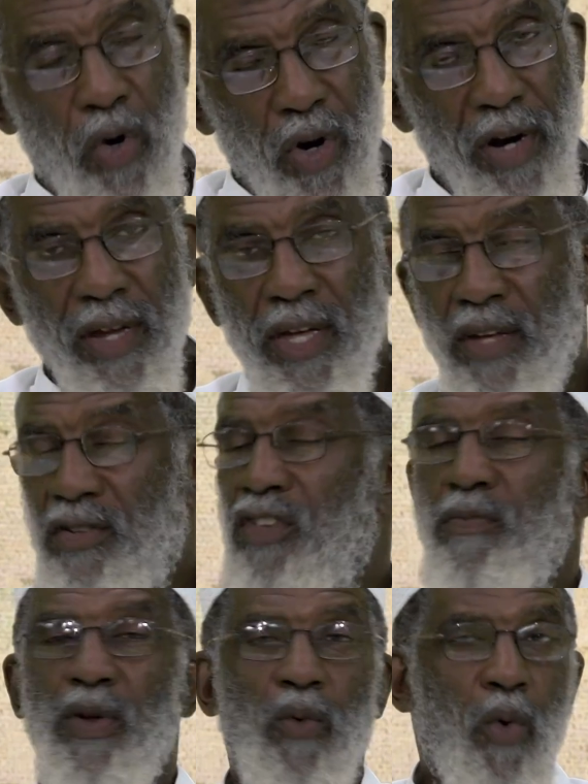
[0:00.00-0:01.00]
Sure,
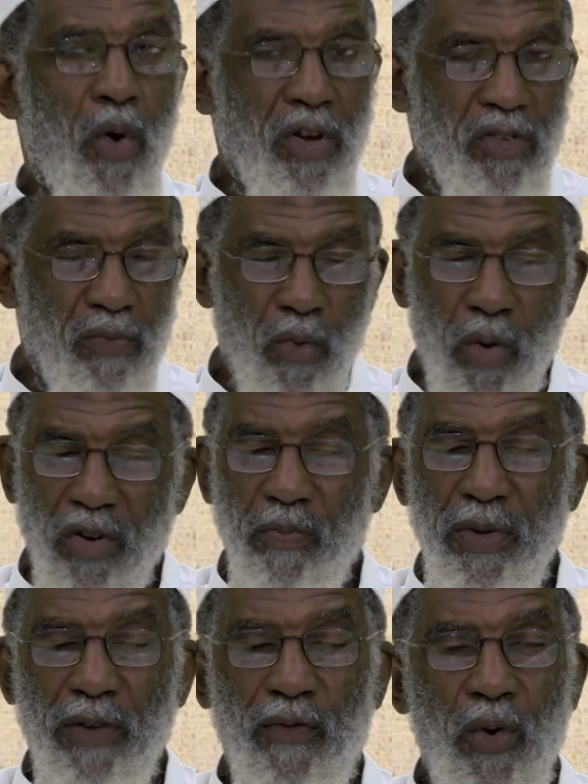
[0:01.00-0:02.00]
there's been wars
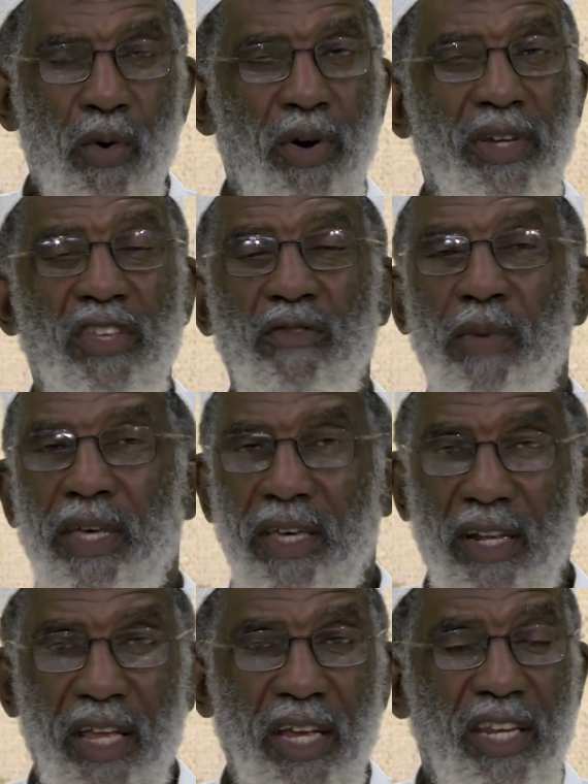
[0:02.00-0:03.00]
before, there's
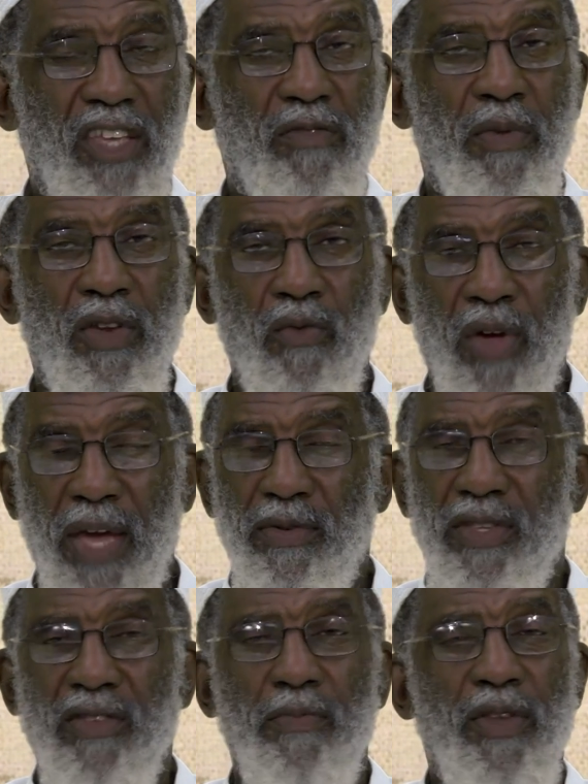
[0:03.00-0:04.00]
been killing, there's been
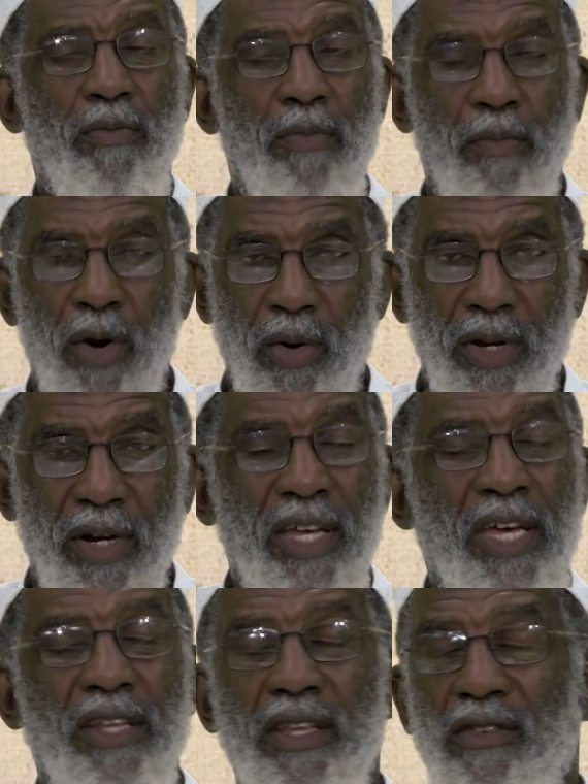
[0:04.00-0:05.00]
rapes, there's been
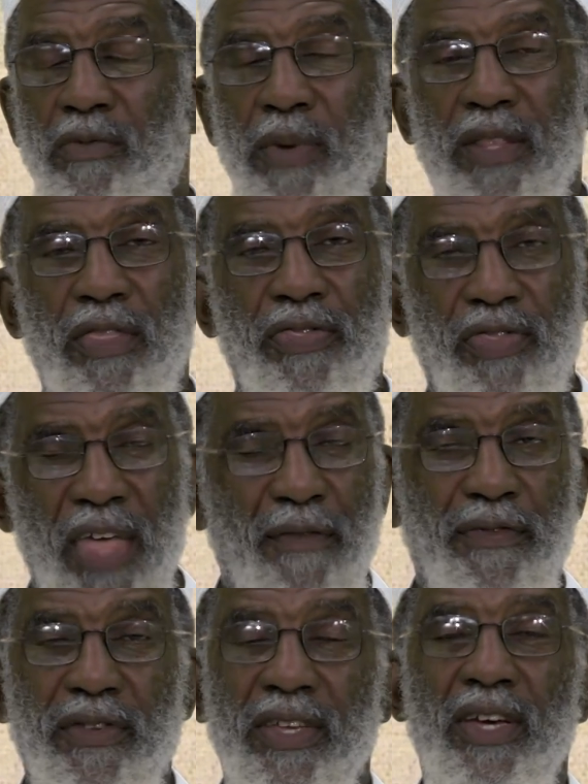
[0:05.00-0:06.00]
murder, there's been
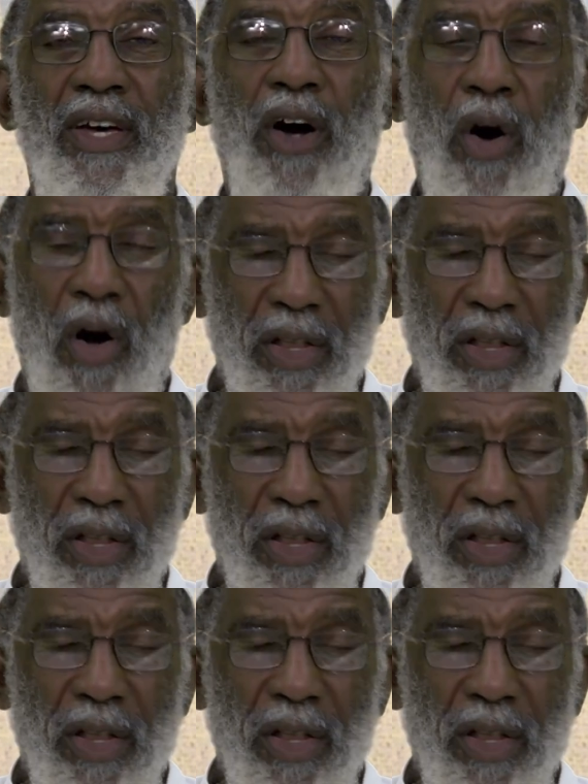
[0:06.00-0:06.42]
theft.